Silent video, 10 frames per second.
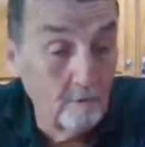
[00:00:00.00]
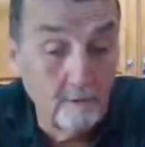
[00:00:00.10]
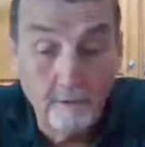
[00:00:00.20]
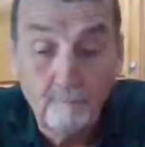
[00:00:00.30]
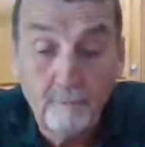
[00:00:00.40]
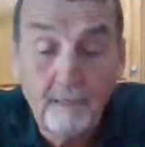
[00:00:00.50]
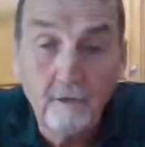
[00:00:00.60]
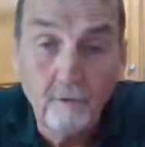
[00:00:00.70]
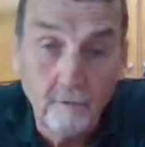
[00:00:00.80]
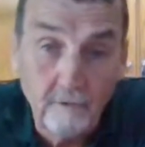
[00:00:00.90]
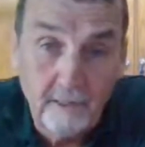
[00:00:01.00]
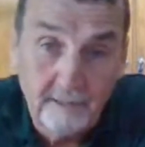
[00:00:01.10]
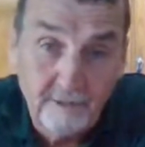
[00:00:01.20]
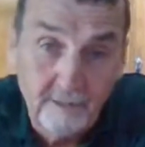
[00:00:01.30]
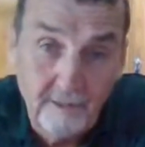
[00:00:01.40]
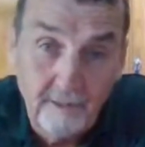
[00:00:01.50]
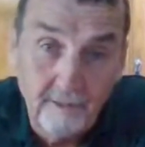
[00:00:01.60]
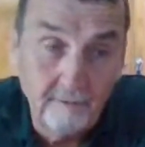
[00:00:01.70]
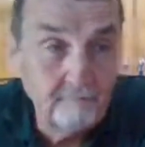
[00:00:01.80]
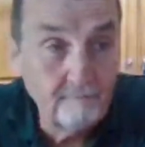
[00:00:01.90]
and the peril that it's
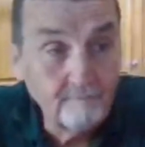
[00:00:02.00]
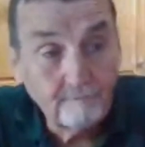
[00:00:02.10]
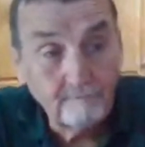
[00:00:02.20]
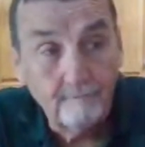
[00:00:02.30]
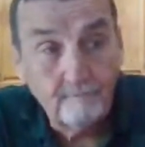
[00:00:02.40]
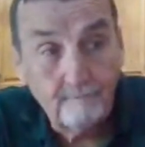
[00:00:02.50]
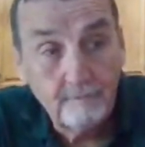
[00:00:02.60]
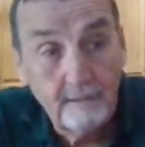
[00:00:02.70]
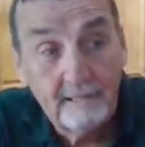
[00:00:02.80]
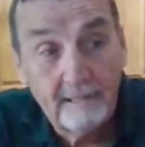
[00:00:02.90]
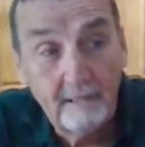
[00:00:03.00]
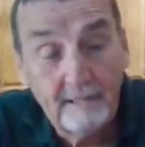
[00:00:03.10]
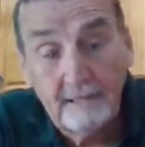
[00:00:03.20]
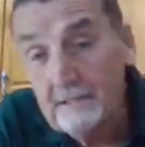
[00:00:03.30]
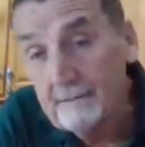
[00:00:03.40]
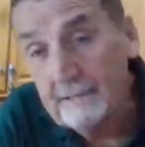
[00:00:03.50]
in, it can easily be